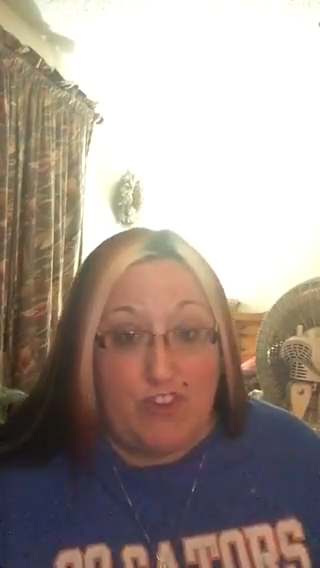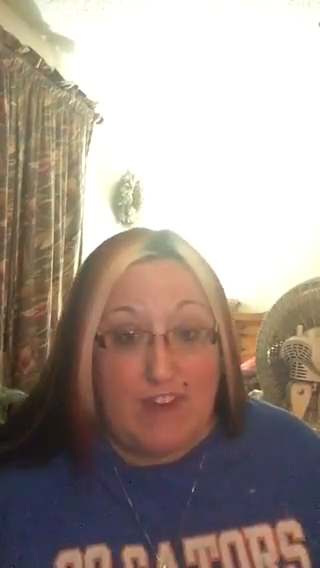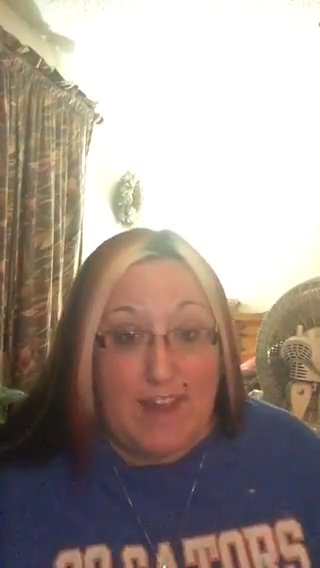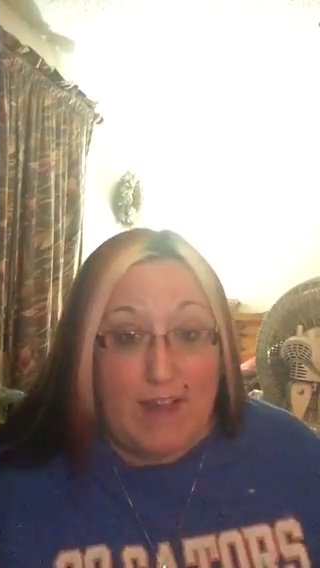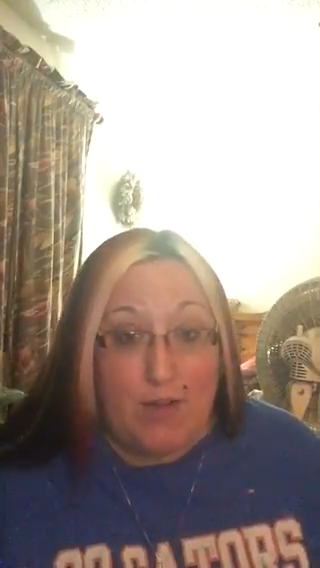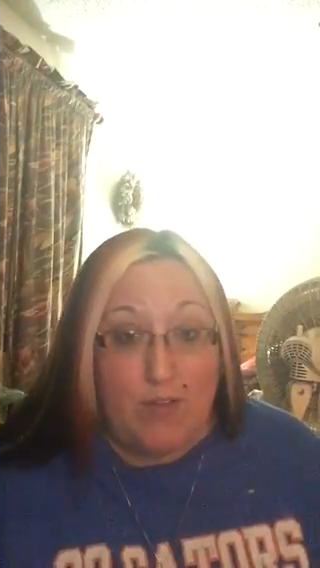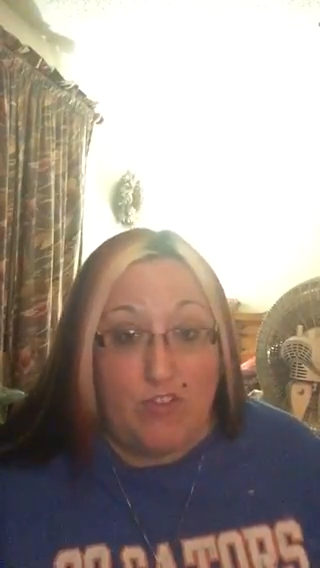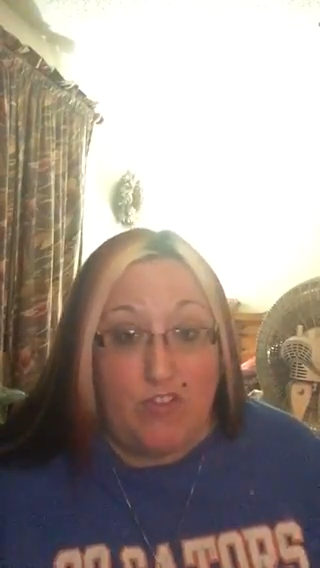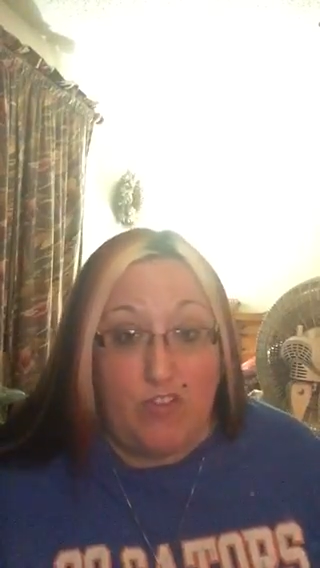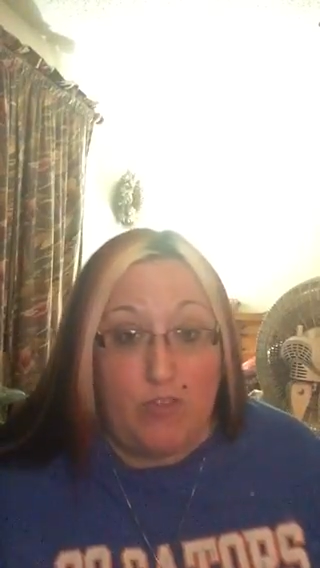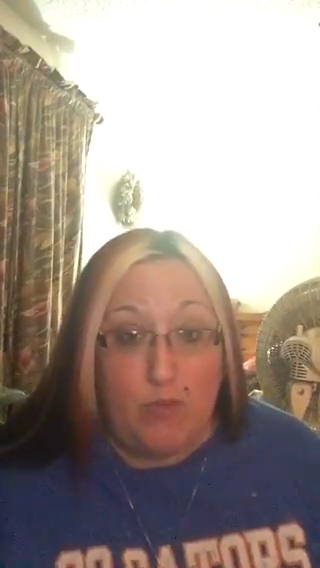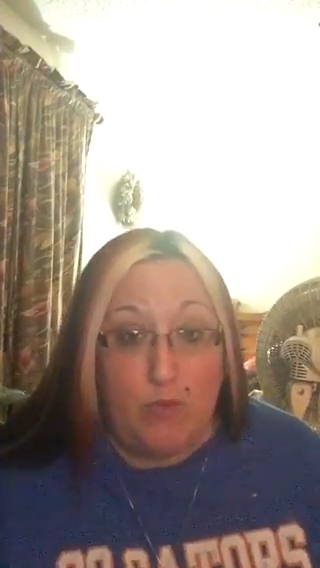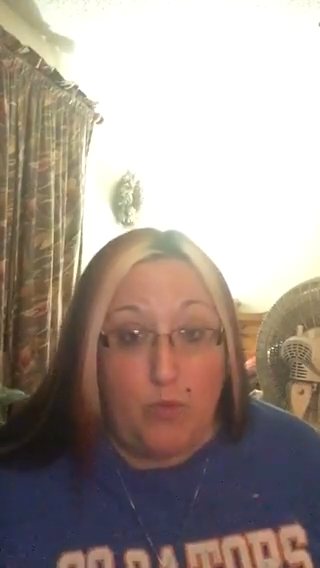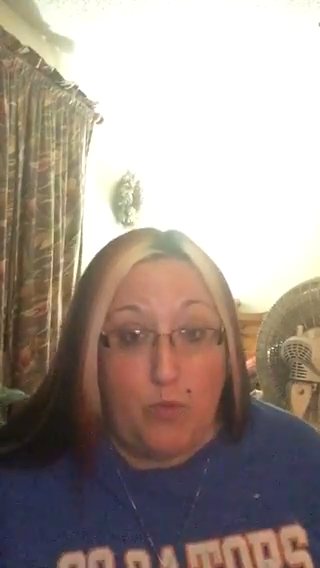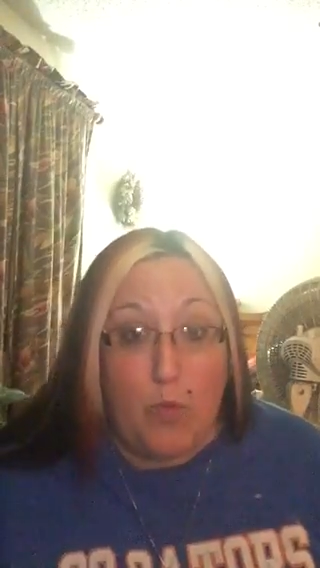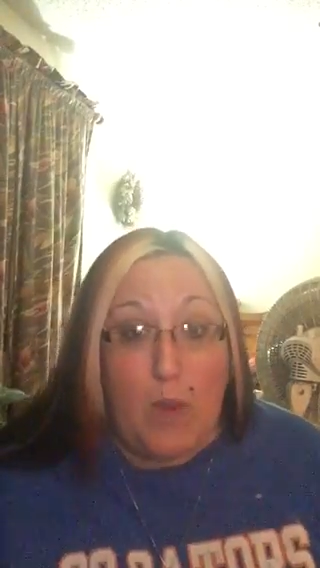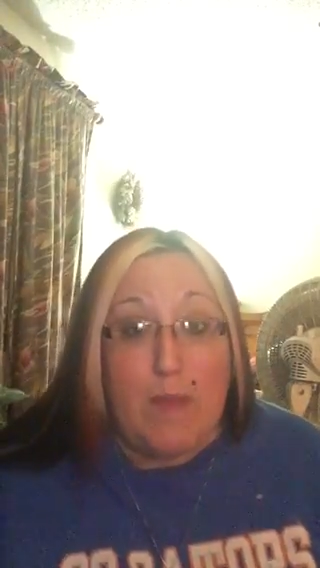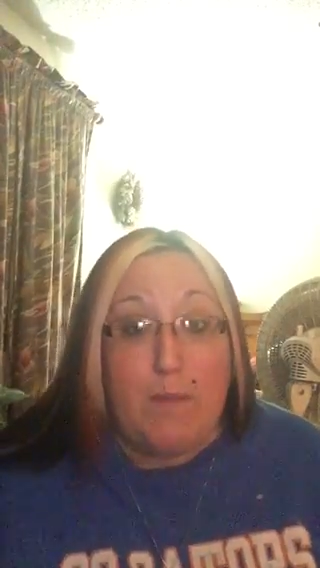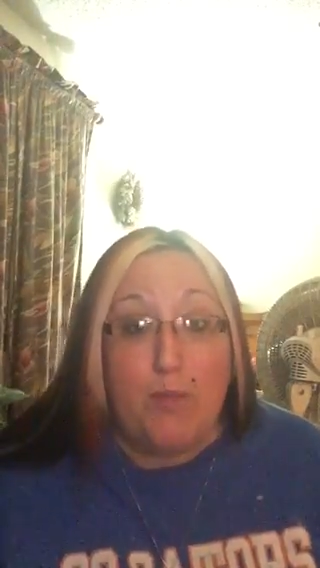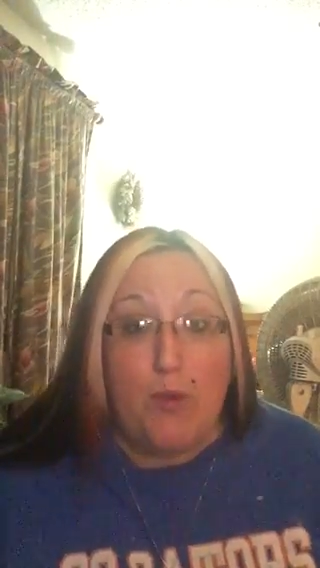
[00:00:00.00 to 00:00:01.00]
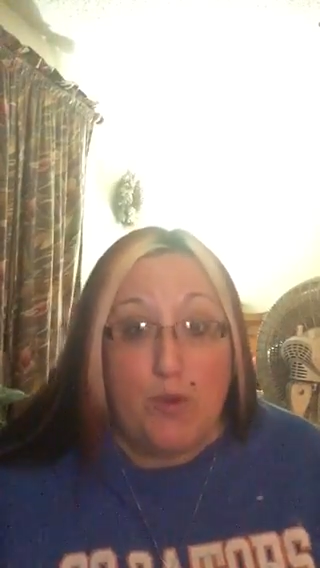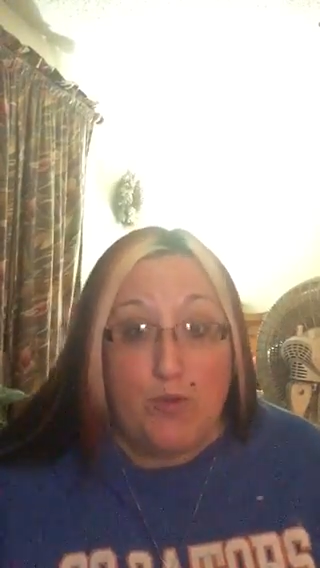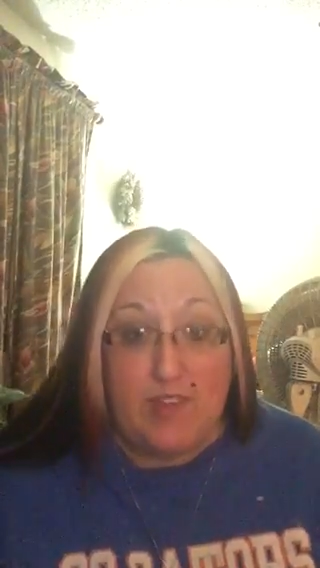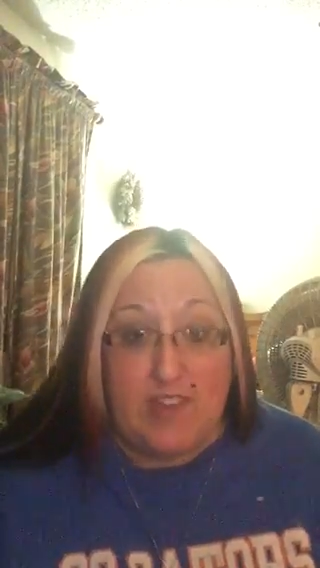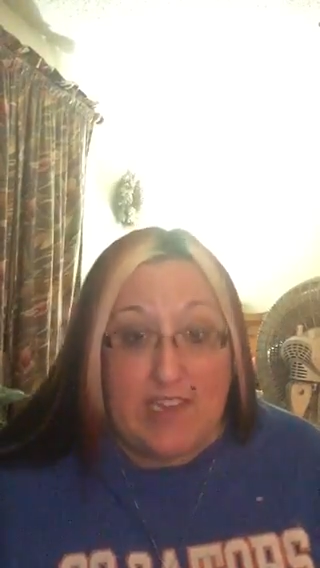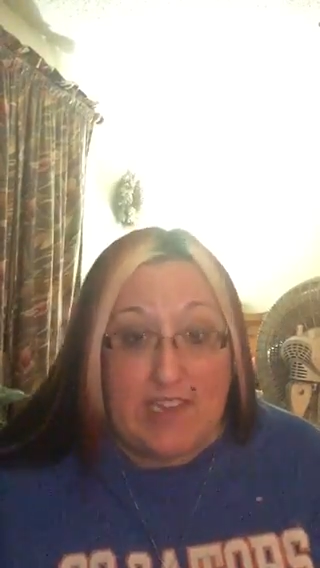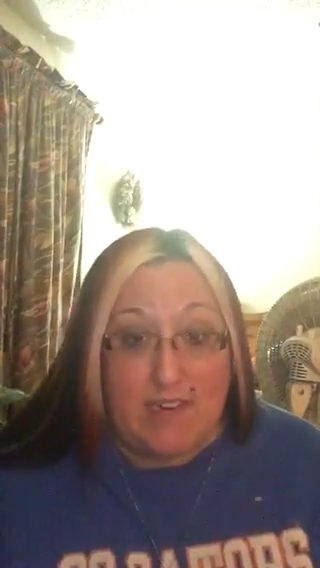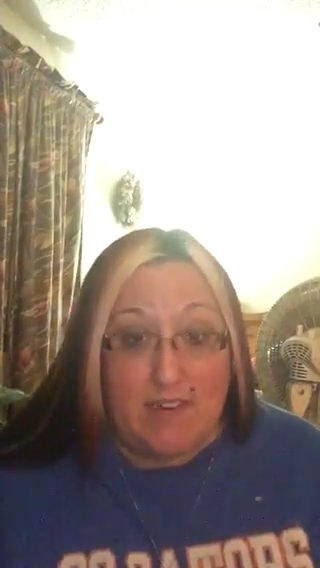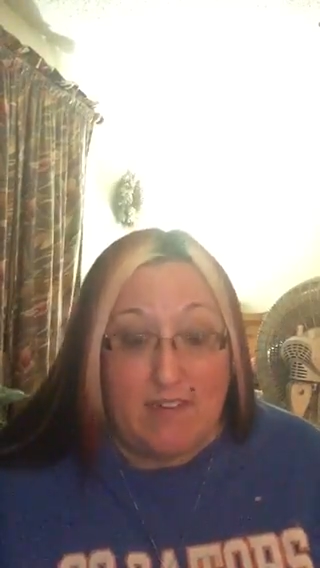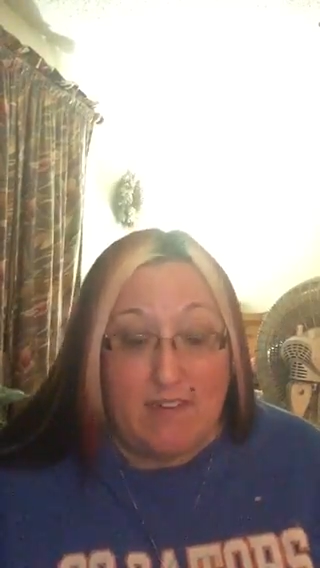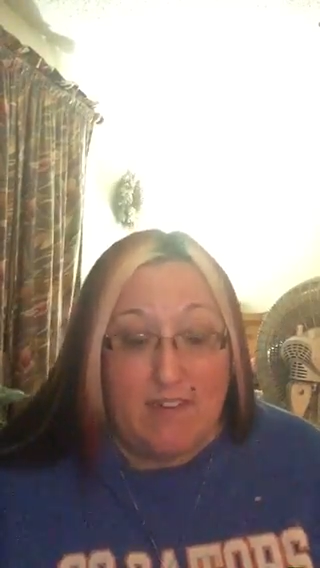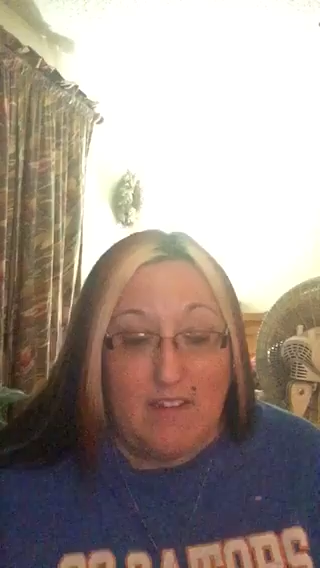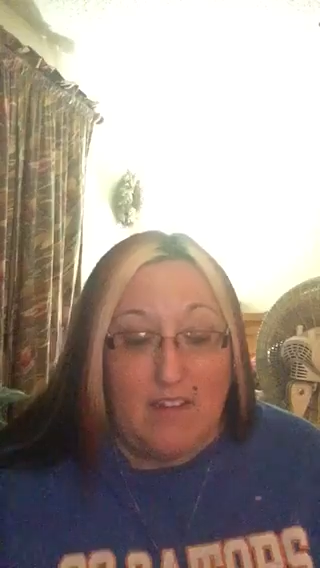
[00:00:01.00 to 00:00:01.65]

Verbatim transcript: it out to whey protein.